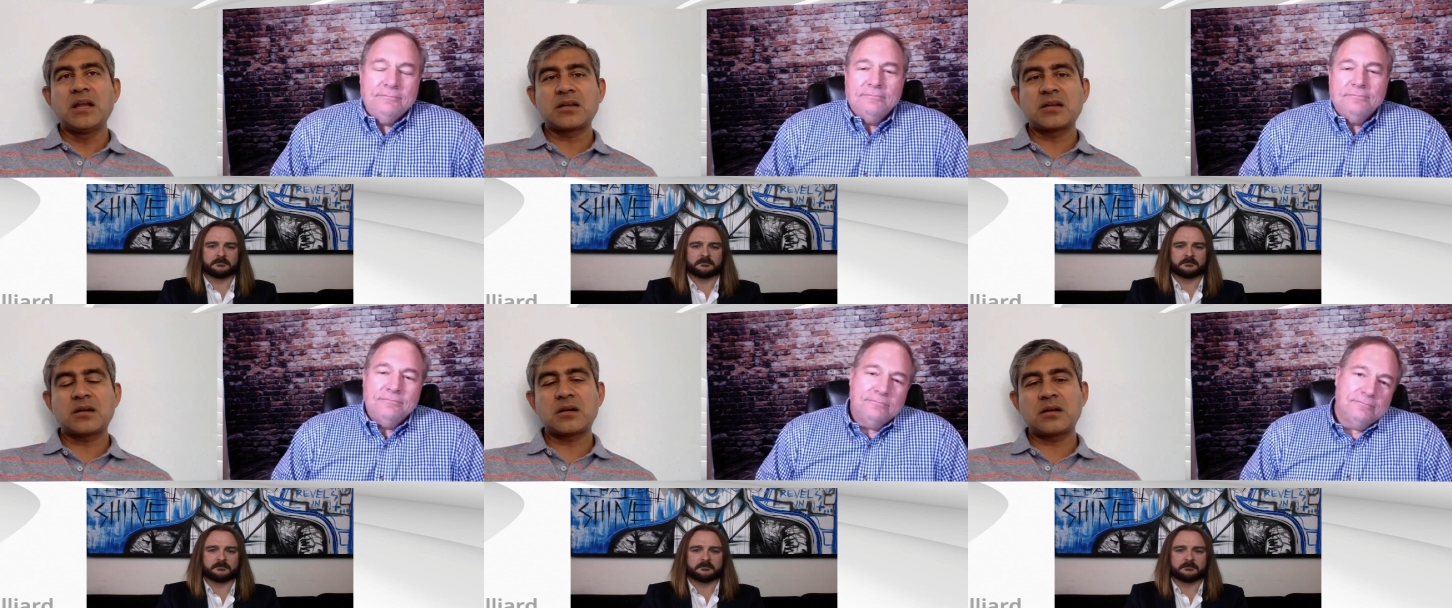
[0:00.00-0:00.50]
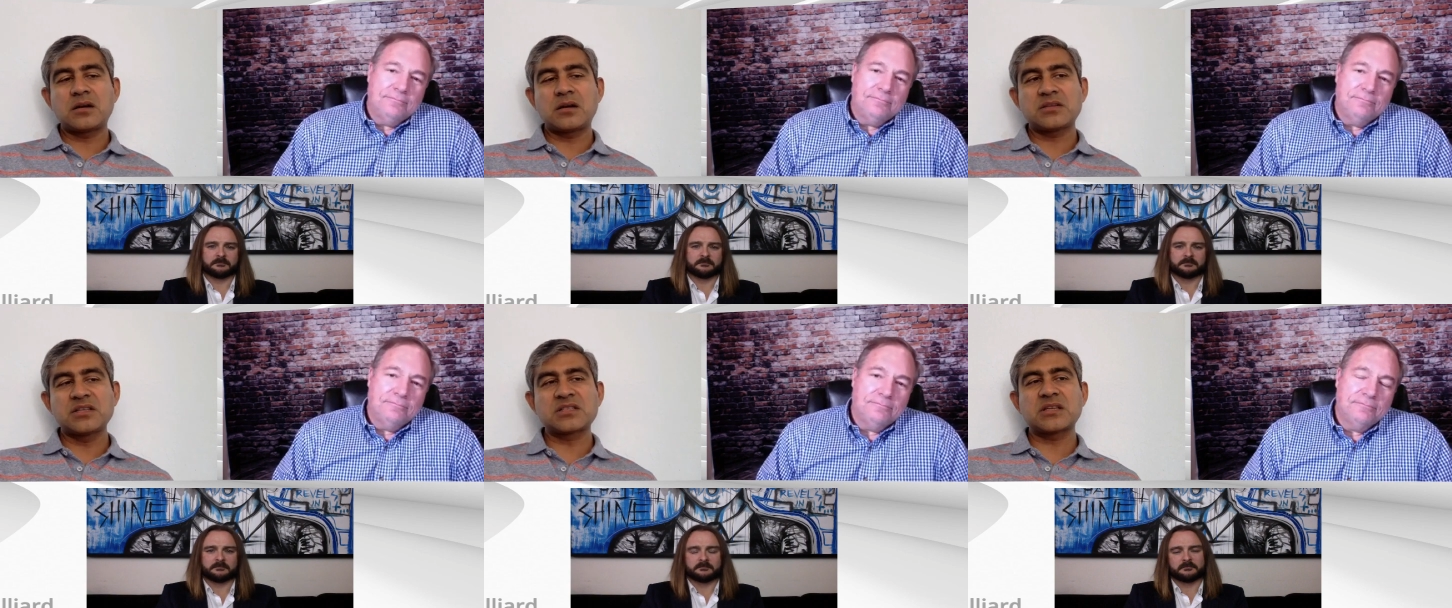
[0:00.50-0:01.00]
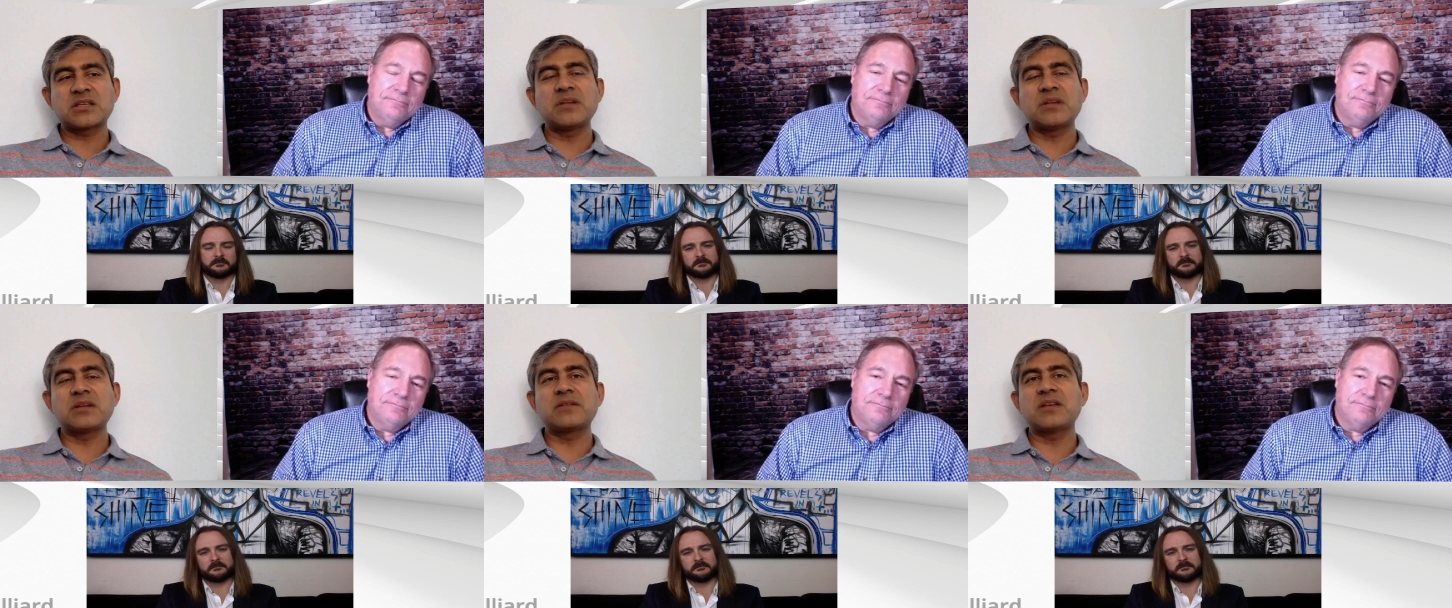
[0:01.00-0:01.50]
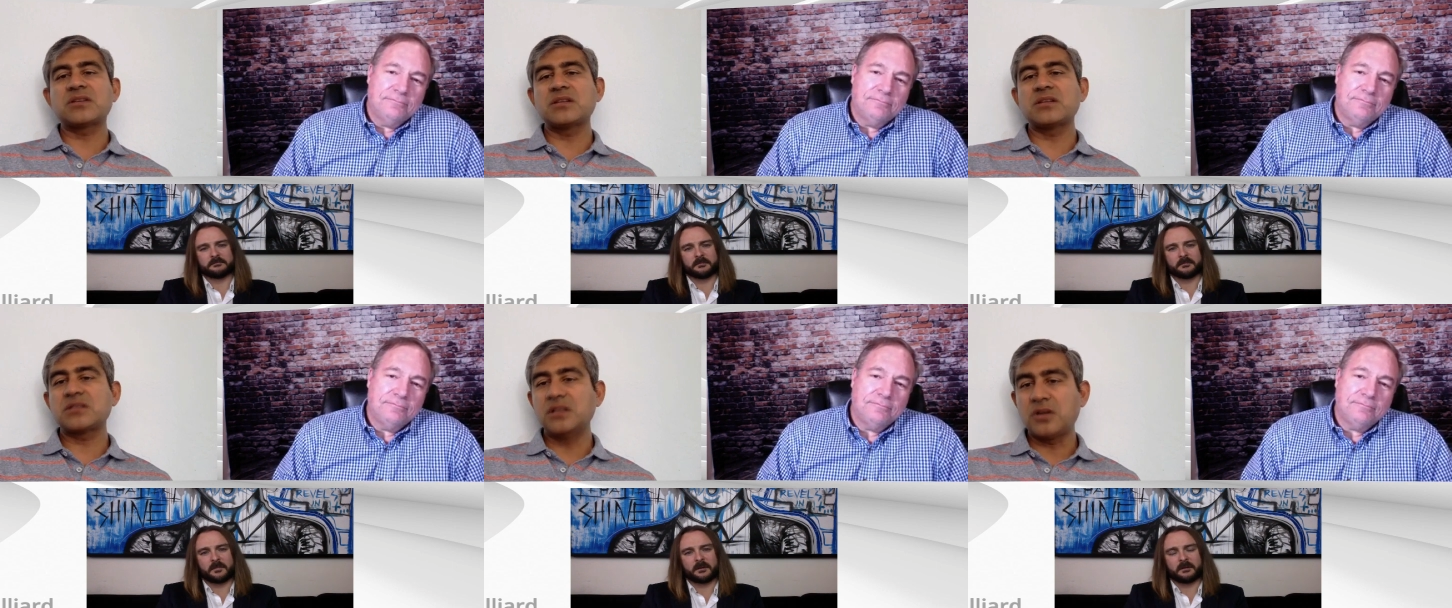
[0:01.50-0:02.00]
Speaker 1: Inter system
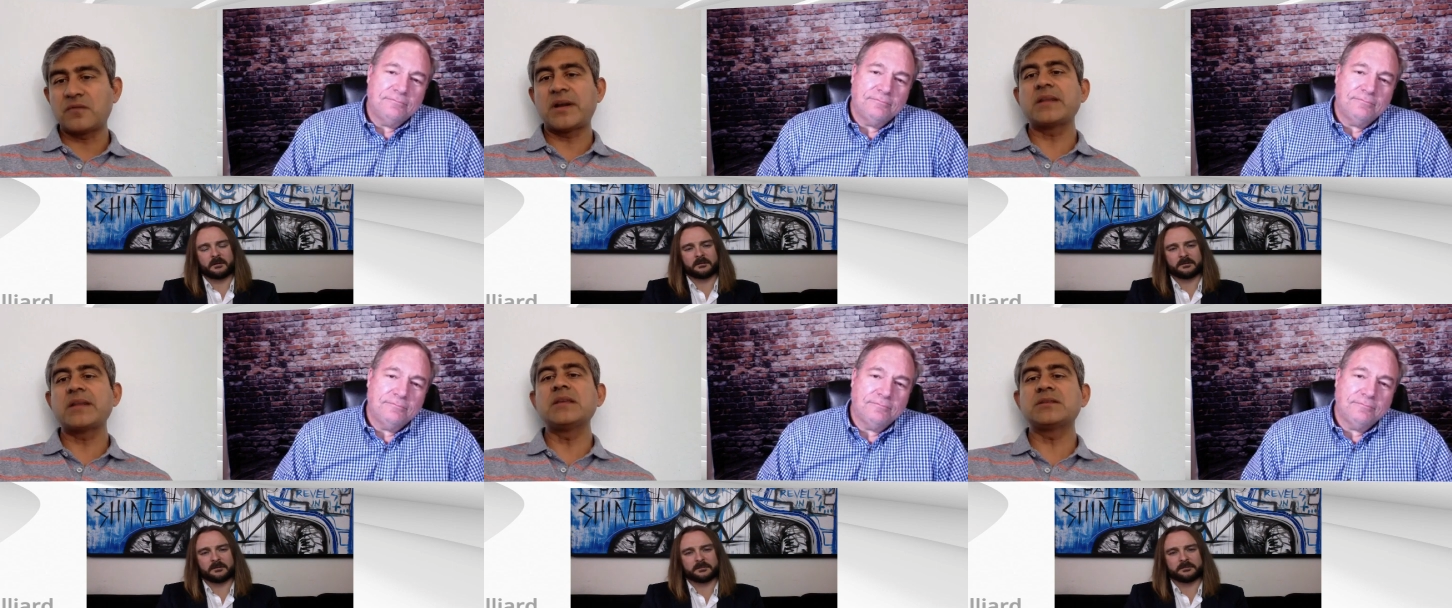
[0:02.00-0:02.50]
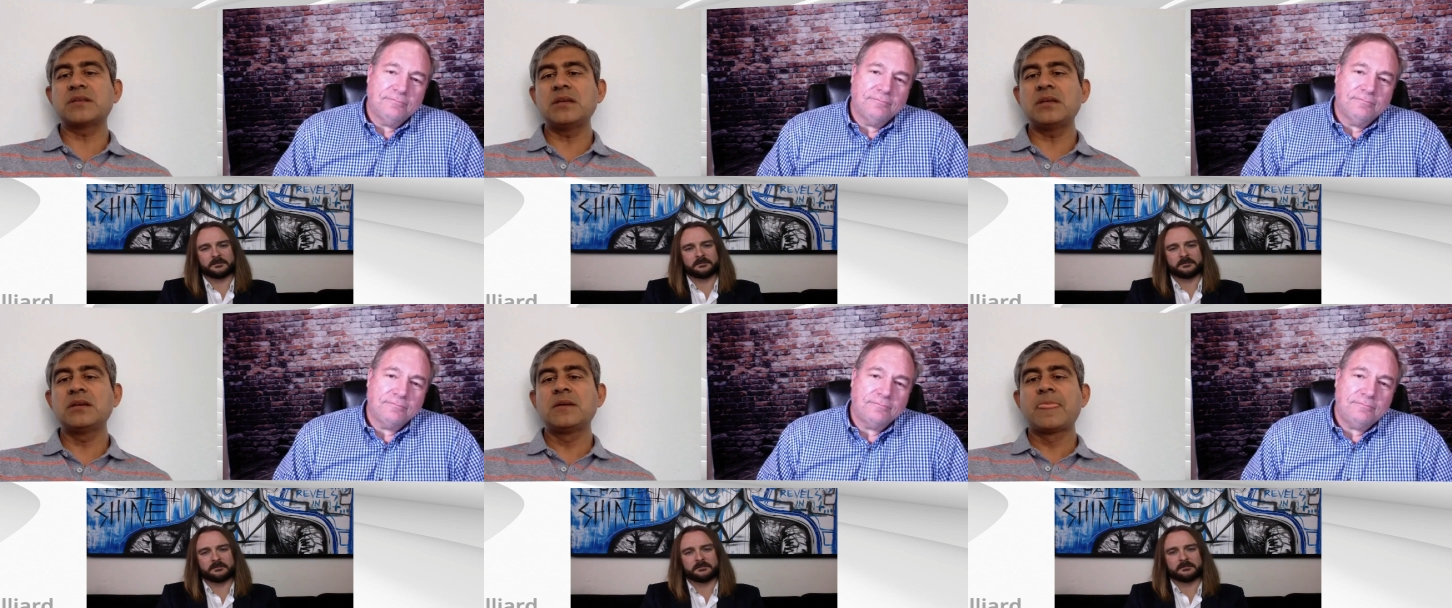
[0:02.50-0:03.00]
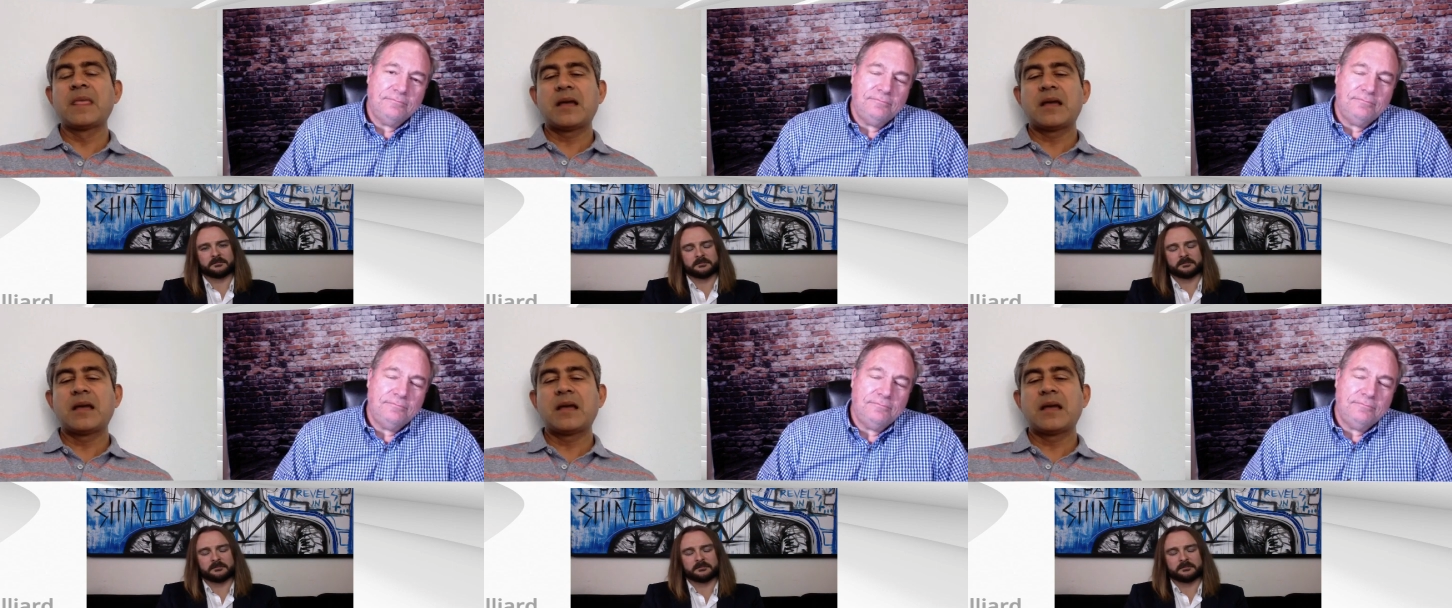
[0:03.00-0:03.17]
integration is still not very easy.